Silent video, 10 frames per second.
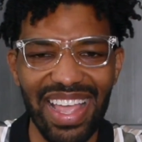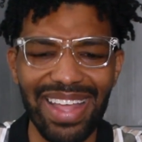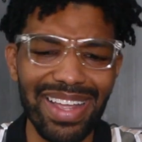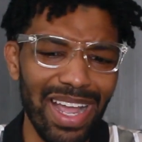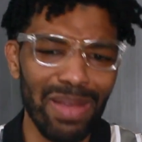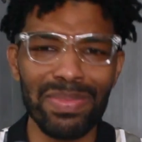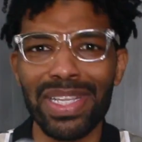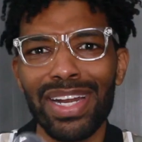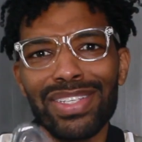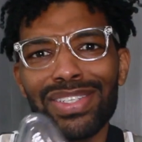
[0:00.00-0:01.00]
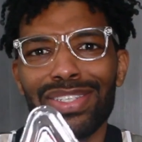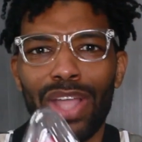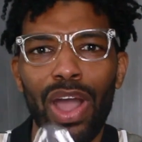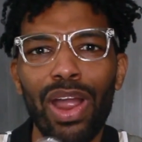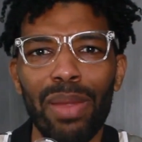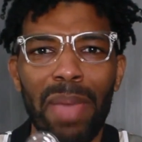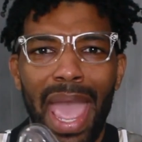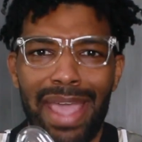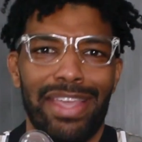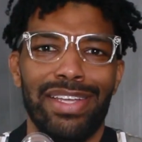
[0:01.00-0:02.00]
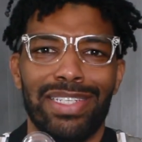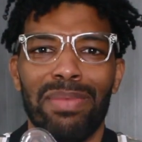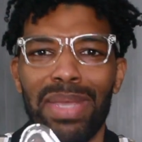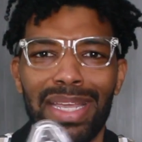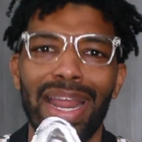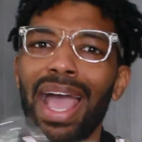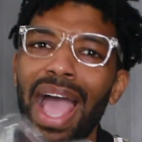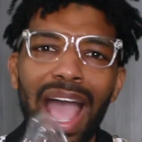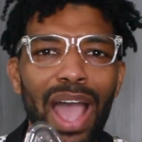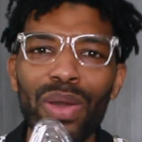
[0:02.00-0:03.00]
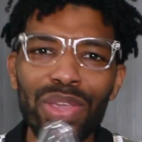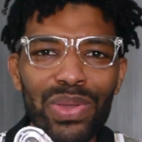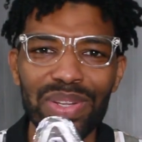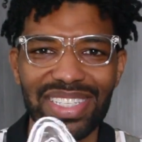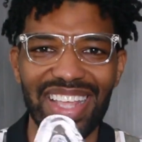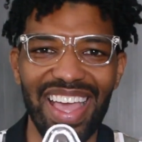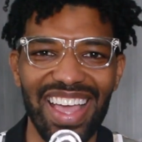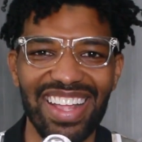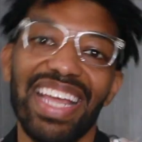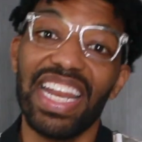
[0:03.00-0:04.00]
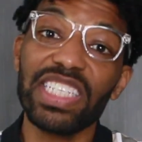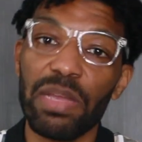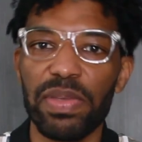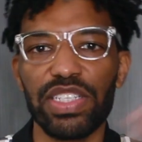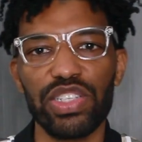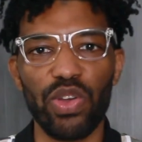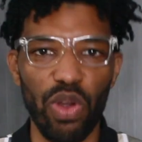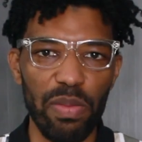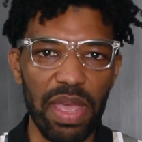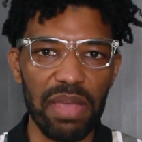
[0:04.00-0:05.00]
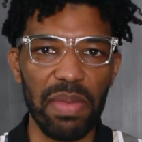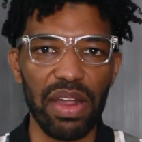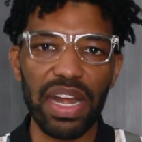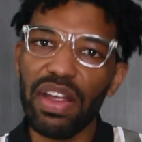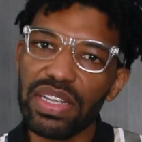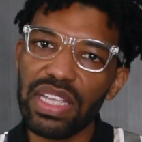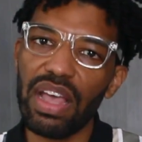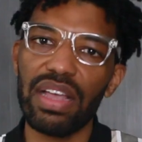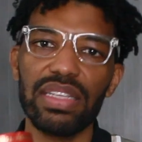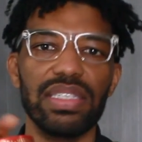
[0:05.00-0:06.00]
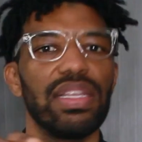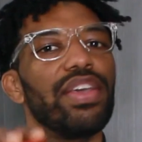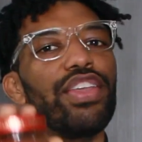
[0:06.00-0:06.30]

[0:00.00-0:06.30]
And it comes in a star package. I mean, how cute is that? Next up is this Gourmet marinara sauce.